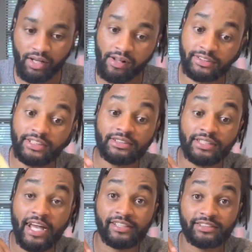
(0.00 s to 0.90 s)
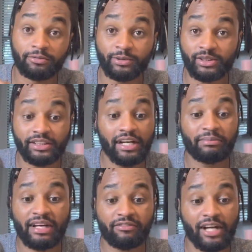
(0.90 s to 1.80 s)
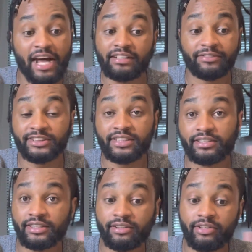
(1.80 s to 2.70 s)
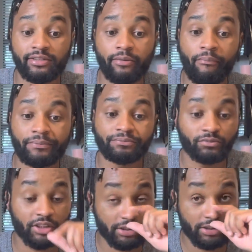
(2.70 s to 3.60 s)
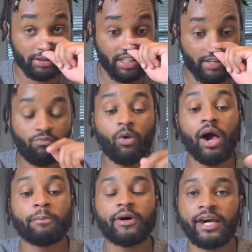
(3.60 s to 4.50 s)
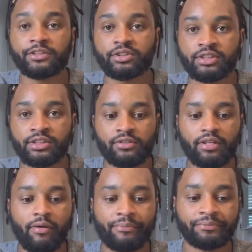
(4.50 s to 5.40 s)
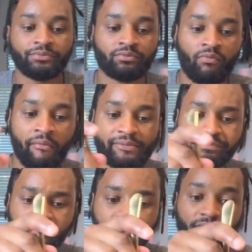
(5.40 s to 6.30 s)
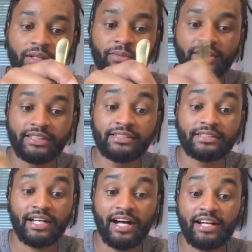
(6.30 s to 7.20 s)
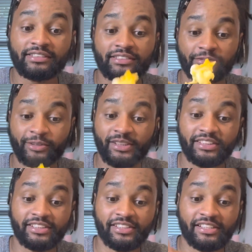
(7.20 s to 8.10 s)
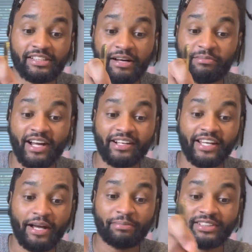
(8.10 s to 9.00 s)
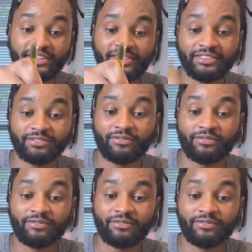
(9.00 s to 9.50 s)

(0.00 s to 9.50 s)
This is actually really good. I didn't even season it either. It's just, well, I put extra cheese on it. But this is honestly really good. I'm not capping either.